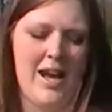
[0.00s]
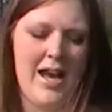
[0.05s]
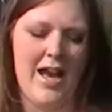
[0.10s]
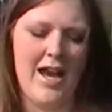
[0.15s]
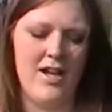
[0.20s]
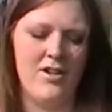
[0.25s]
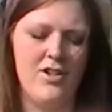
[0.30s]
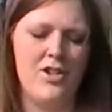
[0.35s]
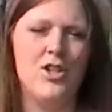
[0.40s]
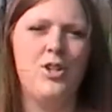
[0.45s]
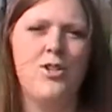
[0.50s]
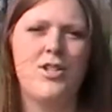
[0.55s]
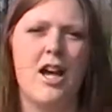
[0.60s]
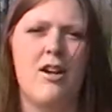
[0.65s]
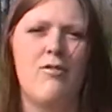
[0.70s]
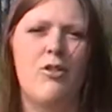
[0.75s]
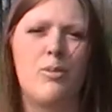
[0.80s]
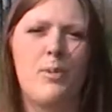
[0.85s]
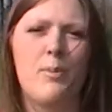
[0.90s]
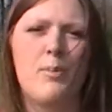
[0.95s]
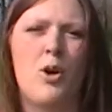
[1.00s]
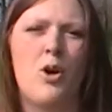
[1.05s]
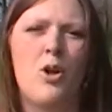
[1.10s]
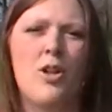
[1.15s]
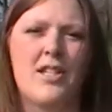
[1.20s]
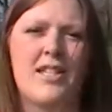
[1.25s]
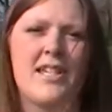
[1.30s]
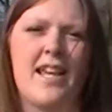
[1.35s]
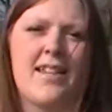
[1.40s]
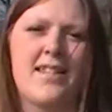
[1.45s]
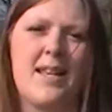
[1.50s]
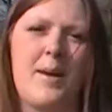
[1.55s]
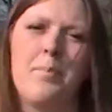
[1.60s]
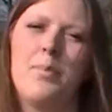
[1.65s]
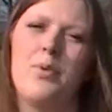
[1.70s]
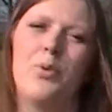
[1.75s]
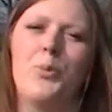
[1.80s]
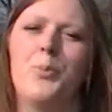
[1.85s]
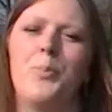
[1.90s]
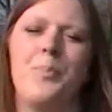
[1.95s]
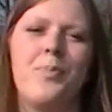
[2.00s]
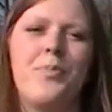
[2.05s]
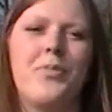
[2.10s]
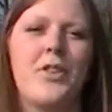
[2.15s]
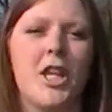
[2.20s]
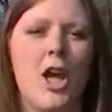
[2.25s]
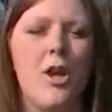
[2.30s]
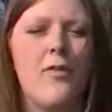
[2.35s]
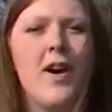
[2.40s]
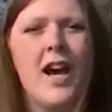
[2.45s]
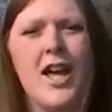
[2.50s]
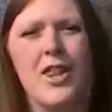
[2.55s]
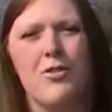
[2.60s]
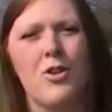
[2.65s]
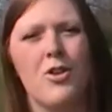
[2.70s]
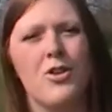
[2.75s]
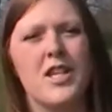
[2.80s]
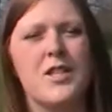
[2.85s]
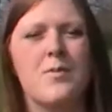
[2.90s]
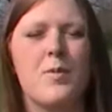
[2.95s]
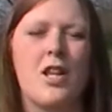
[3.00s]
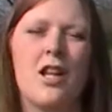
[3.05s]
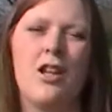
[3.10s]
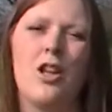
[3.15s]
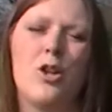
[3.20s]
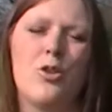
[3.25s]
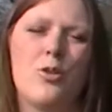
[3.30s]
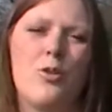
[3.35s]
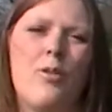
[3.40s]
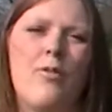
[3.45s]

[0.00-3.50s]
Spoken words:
and use our rugby ball as an example. Now if I throw this with a low